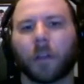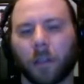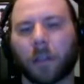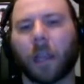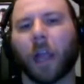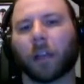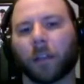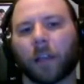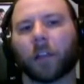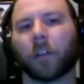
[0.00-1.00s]
Yeah, I
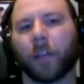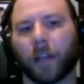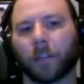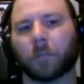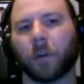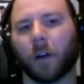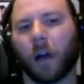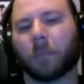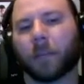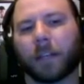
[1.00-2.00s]
like all that as well.
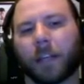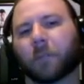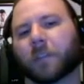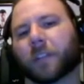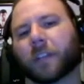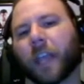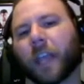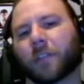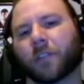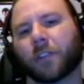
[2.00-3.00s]
I'm going to take Christian
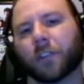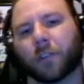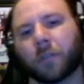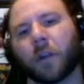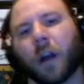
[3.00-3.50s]
Cage too.